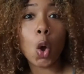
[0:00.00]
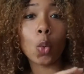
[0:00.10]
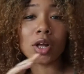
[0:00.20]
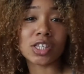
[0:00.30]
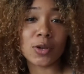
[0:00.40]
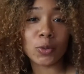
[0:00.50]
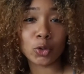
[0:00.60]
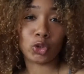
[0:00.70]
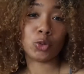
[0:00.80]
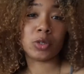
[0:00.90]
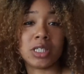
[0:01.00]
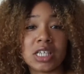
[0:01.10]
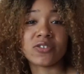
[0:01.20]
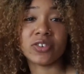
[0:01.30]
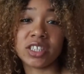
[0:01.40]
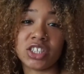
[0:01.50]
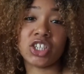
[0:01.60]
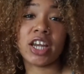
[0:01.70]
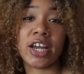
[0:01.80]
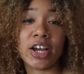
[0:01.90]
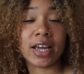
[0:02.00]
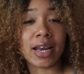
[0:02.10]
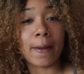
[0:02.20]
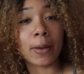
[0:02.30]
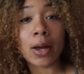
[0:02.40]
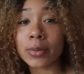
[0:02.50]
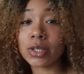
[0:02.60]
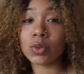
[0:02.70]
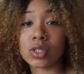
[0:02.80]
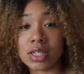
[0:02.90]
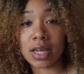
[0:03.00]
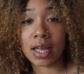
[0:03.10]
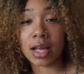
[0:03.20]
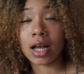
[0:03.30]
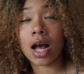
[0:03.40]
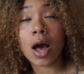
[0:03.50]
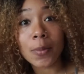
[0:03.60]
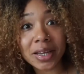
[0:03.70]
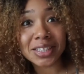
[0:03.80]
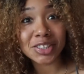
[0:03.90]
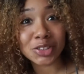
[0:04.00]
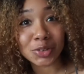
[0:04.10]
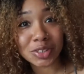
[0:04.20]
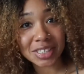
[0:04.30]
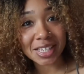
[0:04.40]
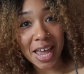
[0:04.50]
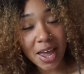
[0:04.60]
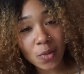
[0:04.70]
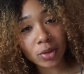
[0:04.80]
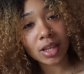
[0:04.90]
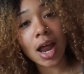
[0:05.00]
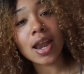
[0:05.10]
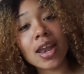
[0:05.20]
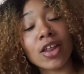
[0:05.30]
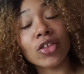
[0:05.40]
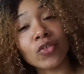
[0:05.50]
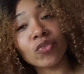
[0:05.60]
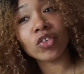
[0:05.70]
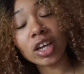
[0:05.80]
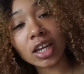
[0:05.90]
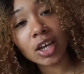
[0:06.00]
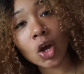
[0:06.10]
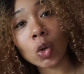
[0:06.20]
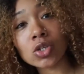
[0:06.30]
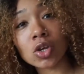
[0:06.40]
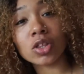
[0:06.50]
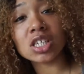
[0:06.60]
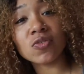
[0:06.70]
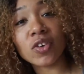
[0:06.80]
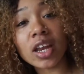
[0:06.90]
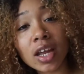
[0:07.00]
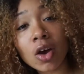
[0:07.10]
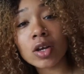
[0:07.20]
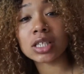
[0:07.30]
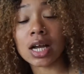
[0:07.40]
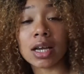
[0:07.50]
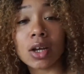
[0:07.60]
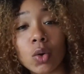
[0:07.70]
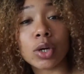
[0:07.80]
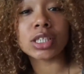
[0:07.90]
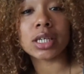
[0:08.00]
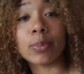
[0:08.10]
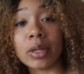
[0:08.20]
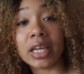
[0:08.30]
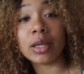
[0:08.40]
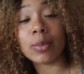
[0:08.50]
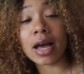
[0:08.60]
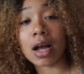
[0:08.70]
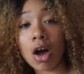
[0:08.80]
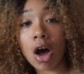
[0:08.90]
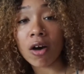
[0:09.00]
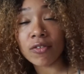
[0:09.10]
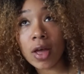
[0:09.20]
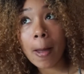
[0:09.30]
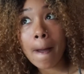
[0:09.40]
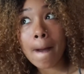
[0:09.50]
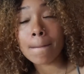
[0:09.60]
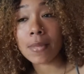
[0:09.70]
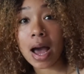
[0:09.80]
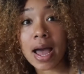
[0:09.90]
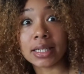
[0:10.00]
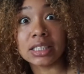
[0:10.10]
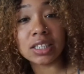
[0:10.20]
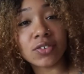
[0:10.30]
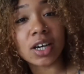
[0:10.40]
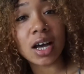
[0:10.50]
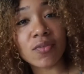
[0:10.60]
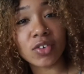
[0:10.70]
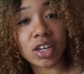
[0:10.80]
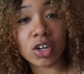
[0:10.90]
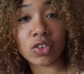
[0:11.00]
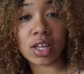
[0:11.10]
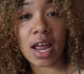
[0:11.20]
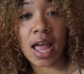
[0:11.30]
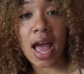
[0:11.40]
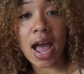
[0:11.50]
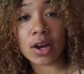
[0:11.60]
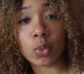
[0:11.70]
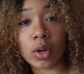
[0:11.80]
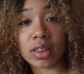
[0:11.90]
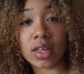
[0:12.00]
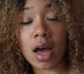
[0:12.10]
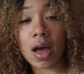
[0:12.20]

What's up, YouTubers? It's Felicia here, and I'm coming to you today with another video. So this video is kind of going to piggyback off my Diva Cut video that I had with